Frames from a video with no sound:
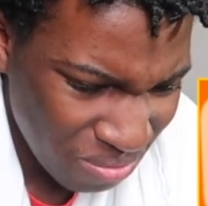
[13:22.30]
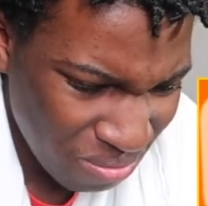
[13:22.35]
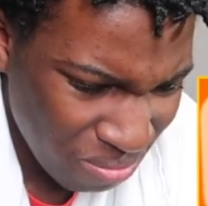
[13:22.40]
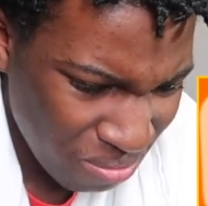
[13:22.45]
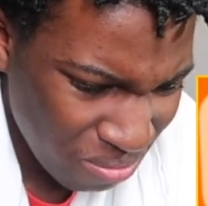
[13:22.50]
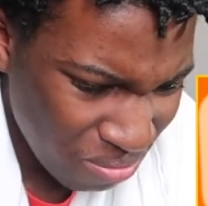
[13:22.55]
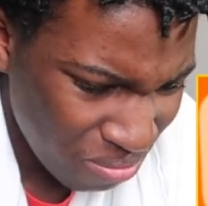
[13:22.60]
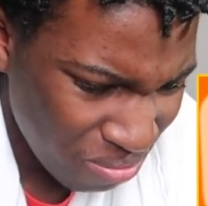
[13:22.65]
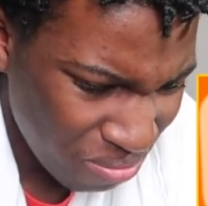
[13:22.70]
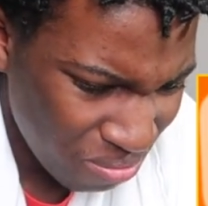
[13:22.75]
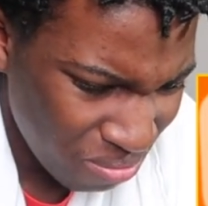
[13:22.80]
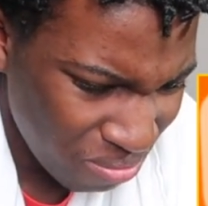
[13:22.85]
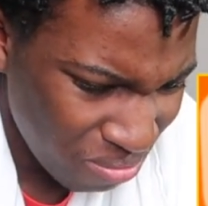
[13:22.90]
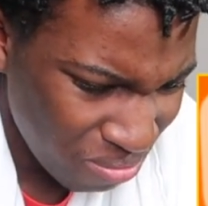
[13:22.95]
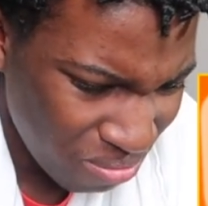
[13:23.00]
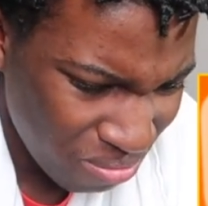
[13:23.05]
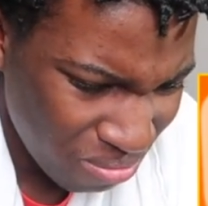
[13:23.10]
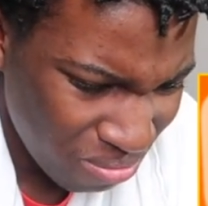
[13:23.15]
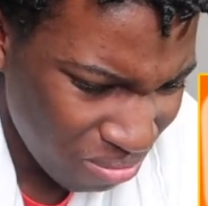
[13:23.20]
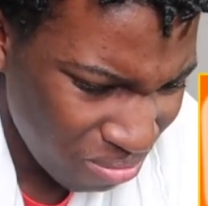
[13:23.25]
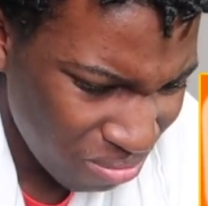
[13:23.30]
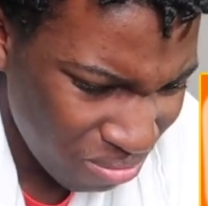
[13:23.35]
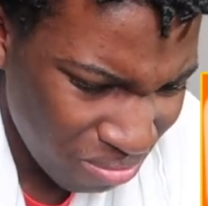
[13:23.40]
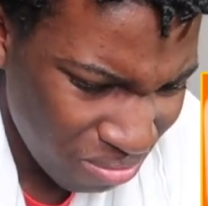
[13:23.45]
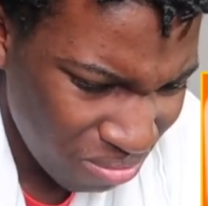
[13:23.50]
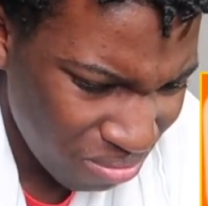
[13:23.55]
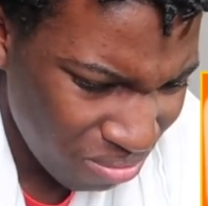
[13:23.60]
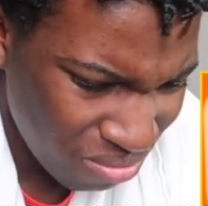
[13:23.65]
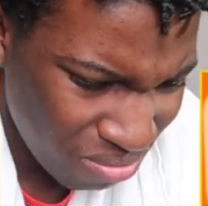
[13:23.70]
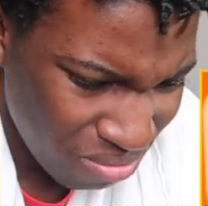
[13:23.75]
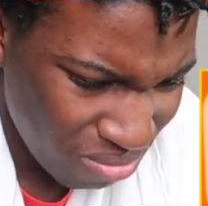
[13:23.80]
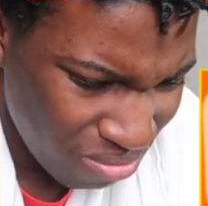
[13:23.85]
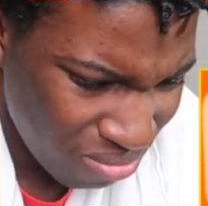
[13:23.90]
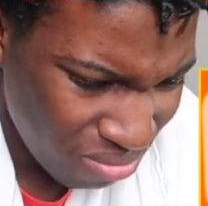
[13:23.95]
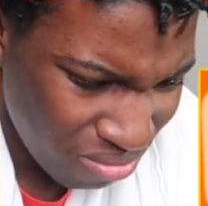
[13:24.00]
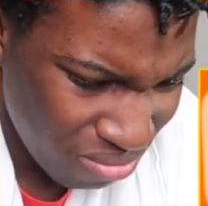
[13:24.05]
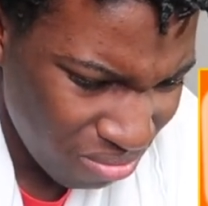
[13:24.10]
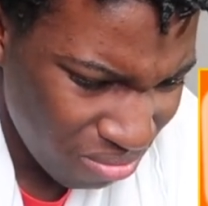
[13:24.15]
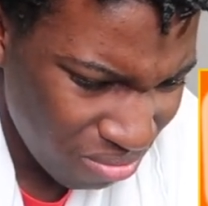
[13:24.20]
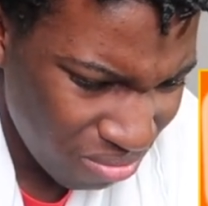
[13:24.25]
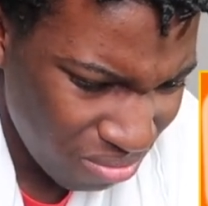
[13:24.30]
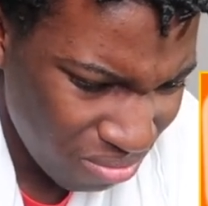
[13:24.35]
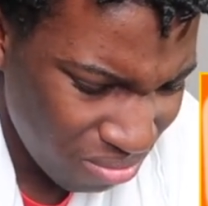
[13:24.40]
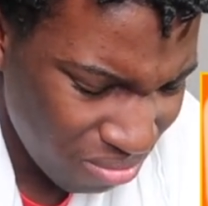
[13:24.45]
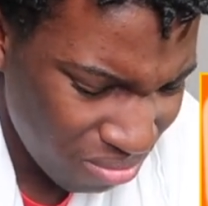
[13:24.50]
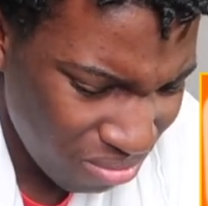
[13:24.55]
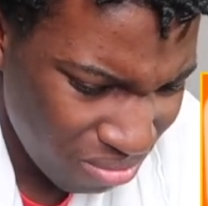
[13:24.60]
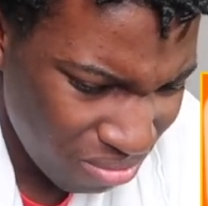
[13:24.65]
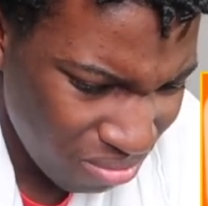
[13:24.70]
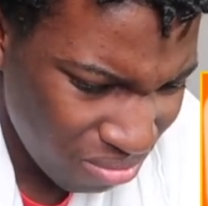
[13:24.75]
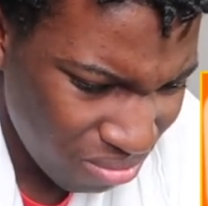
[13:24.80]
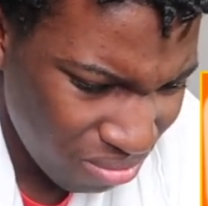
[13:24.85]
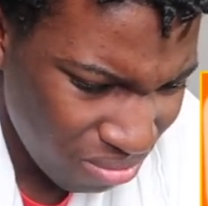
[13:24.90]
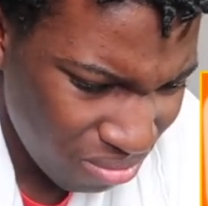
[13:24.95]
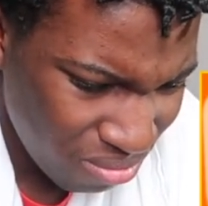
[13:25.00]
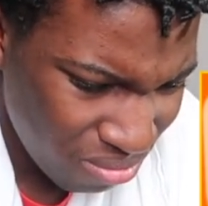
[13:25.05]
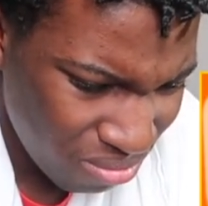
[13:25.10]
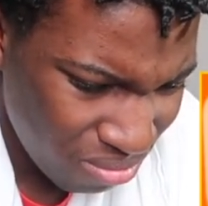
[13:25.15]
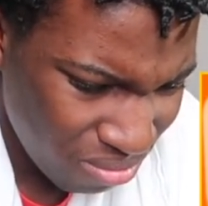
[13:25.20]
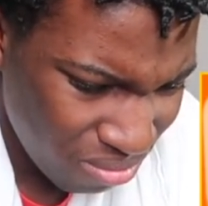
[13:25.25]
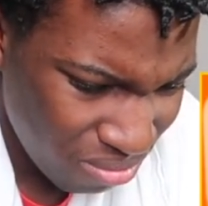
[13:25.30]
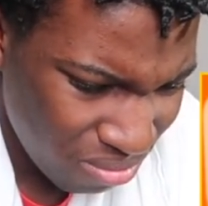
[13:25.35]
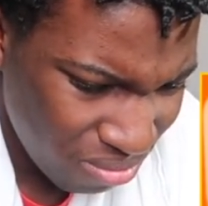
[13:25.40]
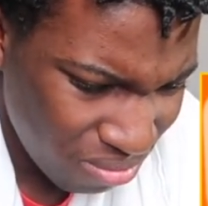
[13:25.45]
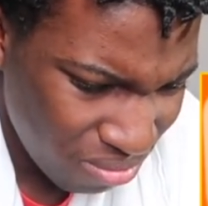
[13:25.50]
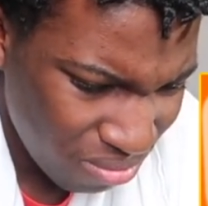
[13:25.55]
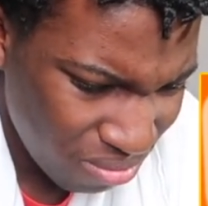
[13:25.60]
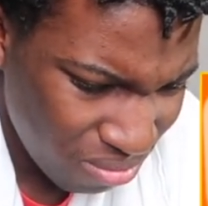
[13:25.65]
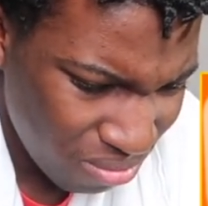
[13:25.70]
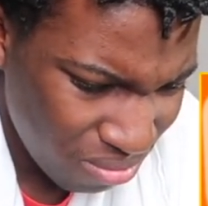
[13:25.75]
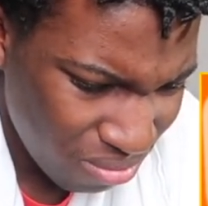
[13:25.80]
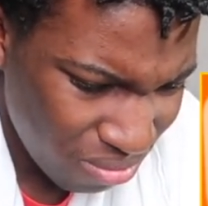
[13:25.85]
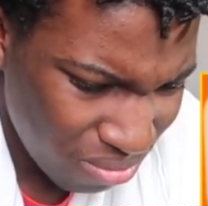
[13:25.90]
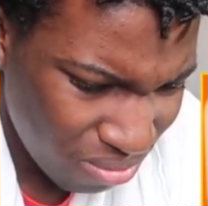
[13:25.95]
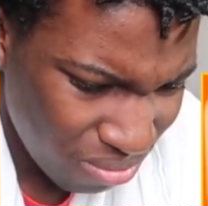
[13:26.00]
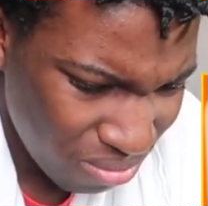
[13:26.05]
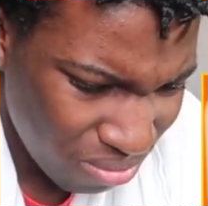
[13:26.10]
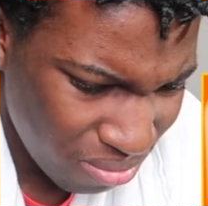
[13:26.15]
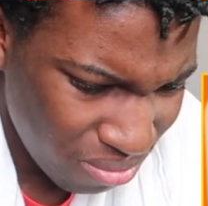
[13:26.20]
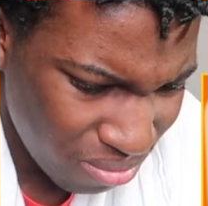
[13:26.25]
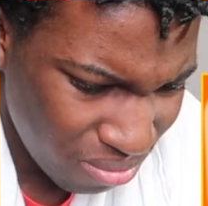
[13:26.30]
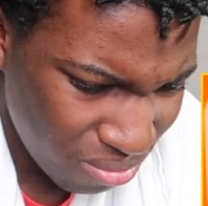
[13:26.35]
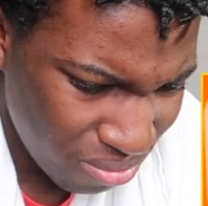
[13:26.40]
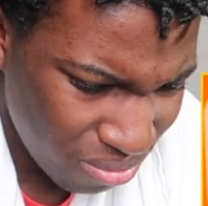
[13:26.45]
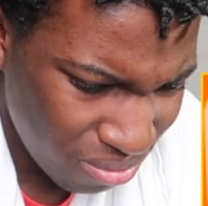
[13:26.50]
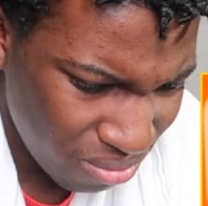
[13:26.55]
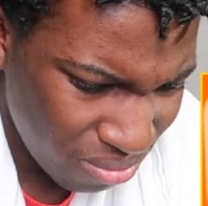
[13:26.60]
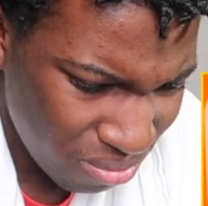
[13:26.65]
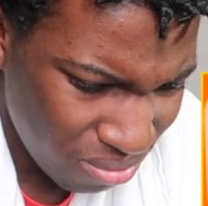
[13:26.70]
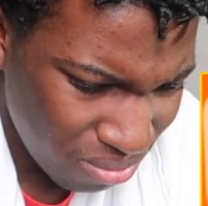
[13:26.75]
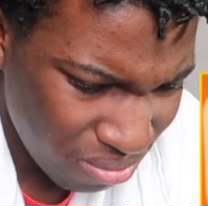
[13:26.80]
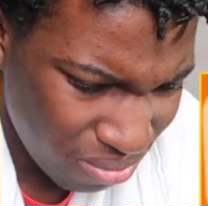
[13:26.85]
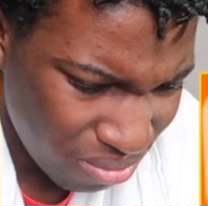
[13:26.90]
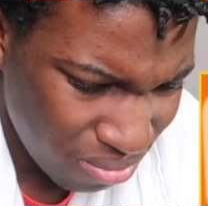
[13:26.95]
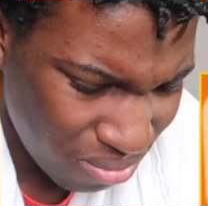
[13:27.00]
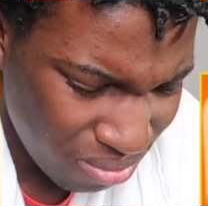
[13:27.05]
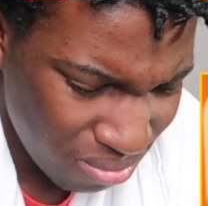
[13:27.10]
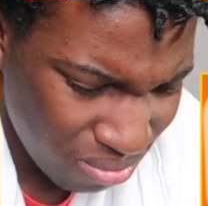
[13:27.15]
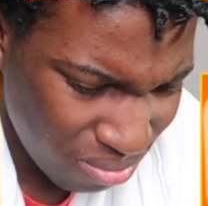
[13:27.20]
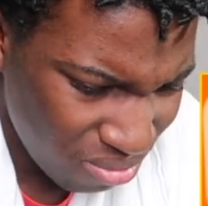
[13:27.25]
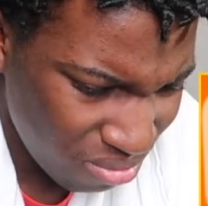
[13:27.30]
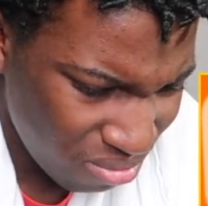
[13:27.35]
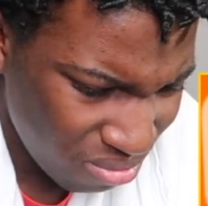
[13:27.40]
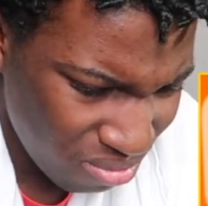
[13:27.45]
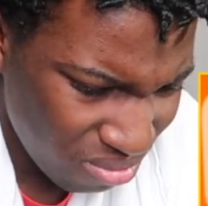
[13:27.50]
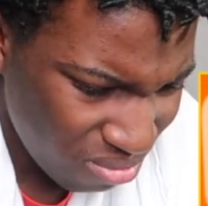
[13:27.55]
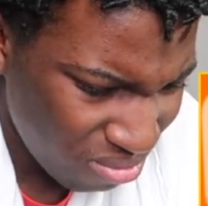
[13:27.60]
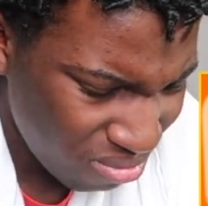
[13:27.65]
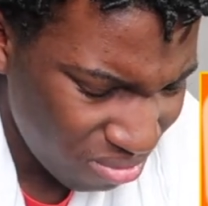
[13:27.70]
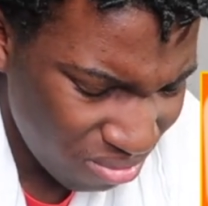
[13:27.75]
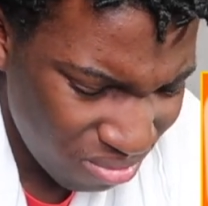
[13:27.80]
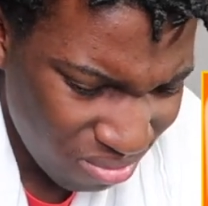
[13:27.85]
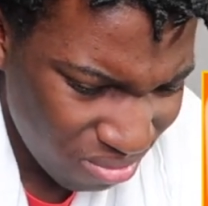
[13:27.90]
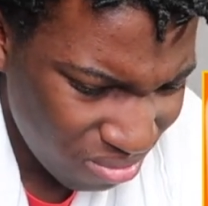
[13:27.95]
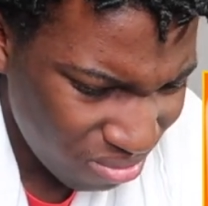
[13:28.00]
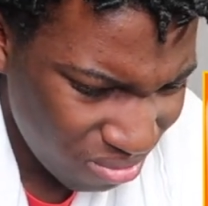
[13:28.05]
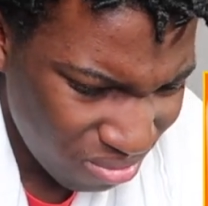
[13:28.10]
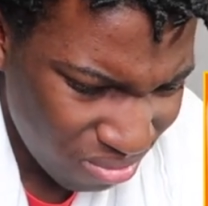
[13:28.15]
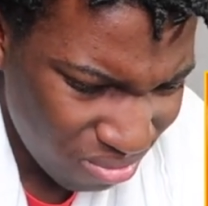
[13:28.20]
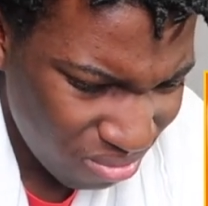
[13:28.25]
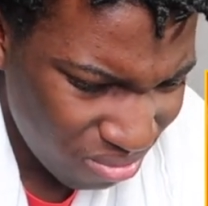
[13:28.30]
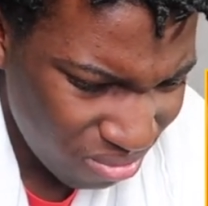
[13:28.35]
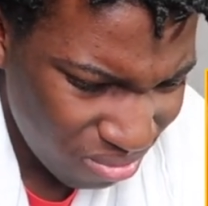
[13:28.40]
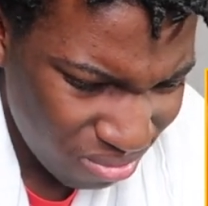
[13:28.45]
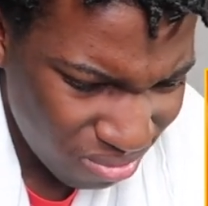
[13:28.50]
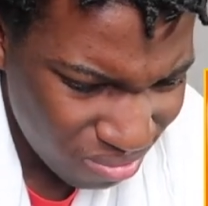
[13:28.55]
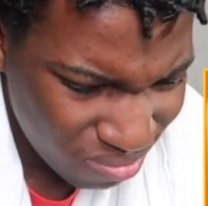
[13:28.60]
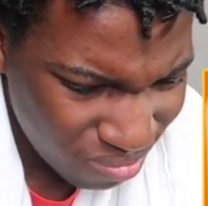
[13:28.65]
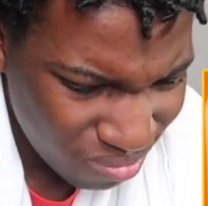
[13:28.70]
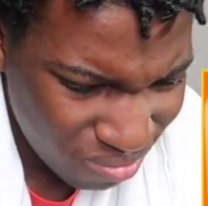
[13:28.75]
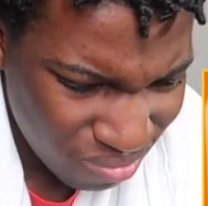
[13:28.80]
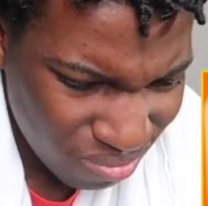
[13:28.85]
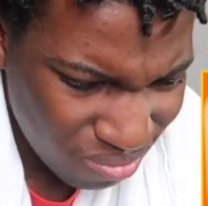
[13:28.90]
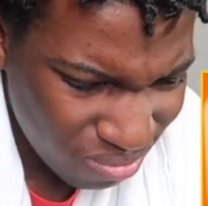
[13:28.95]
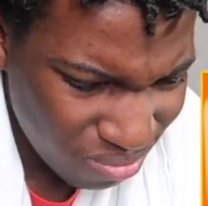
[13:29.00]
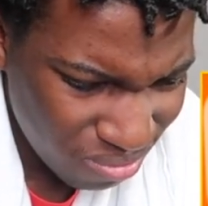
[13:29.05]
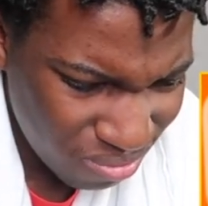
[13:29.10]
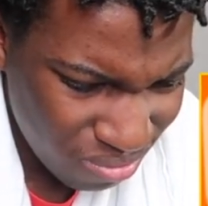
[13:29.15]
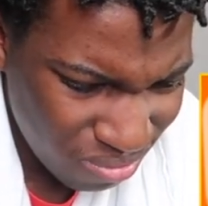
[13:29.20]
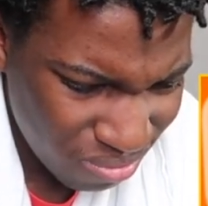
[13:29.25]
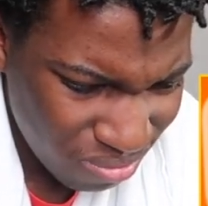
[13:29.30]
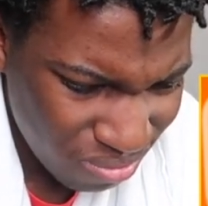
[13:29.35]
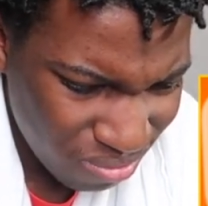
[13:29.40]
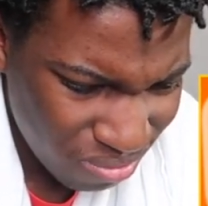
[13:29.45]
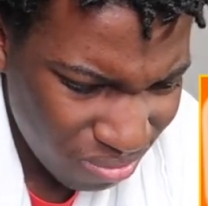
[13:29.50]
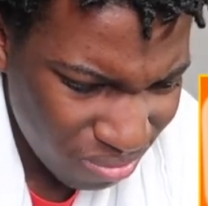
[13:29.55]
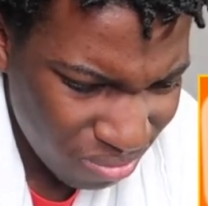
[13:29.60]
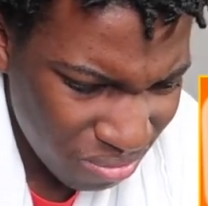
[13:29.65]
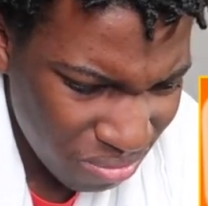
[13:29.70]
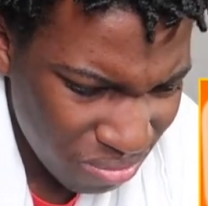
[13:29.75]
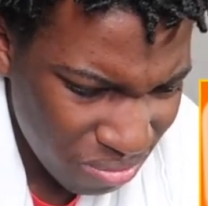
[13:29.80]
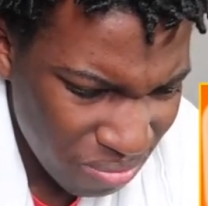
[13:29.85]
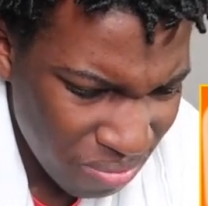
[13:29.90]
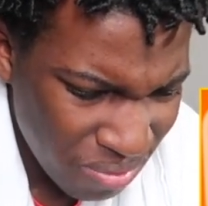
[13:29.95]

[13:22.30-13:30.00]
The only thing that follows when you're mentioning me, man, invest in a girl when interested, but she ain't invested if she don't say invest in your dream.